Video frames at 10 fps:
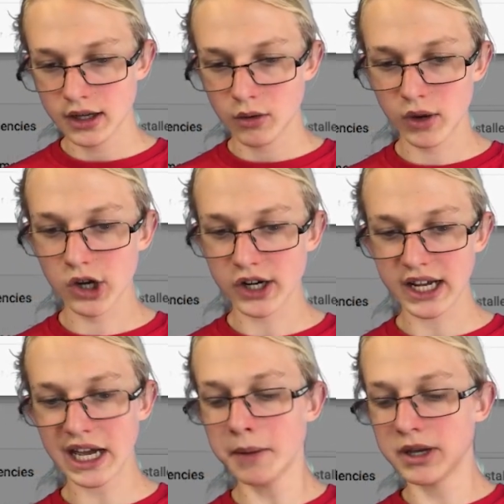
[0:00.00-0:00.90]
We're going to
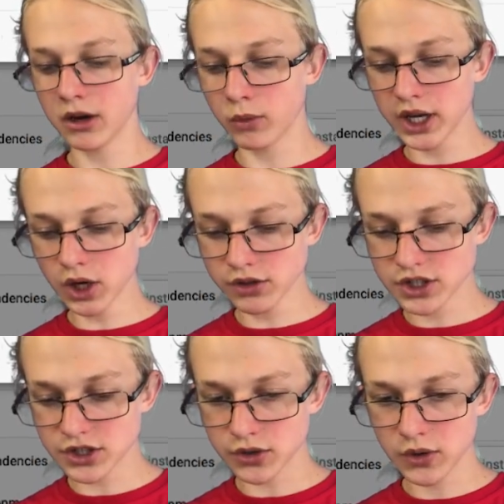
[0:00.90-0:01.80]
come here and we're going to
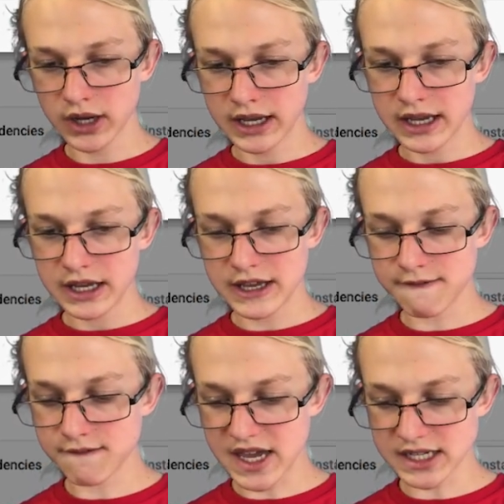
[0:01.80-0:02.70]
do
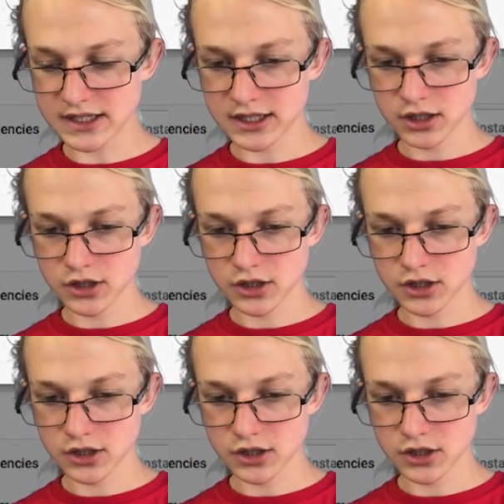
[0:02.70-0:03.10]
event.id.